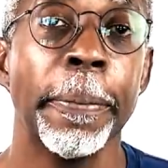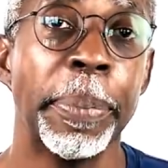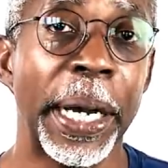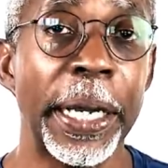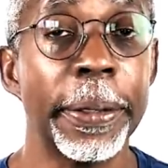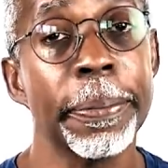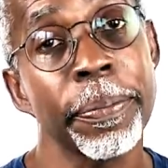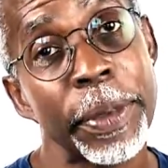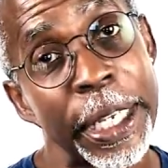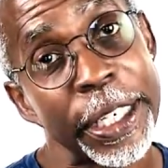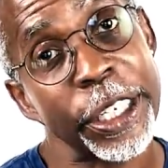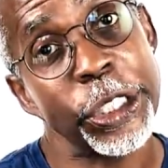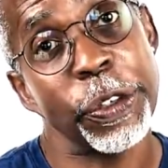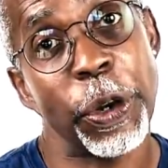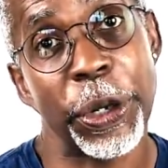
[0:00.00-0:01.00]
but I
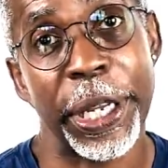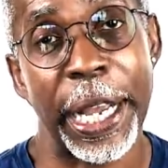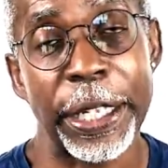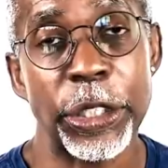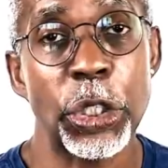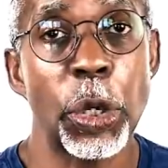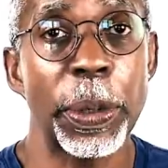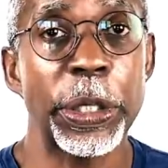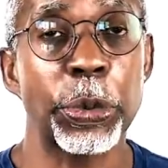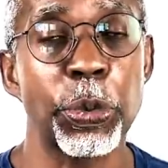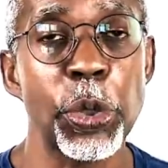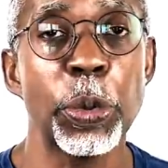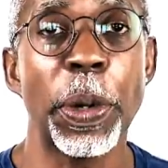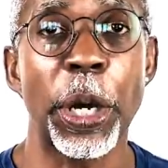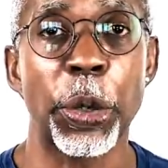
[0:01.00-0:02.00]
guess you've only got so much
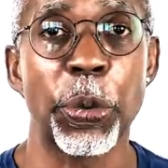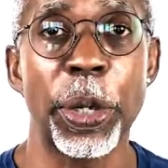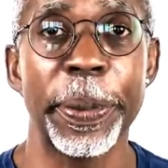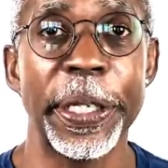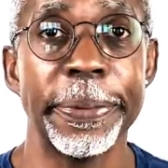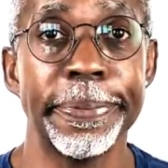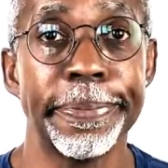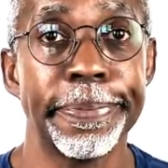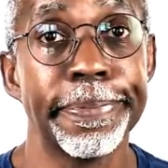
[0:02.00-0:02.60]
room on a ribbon.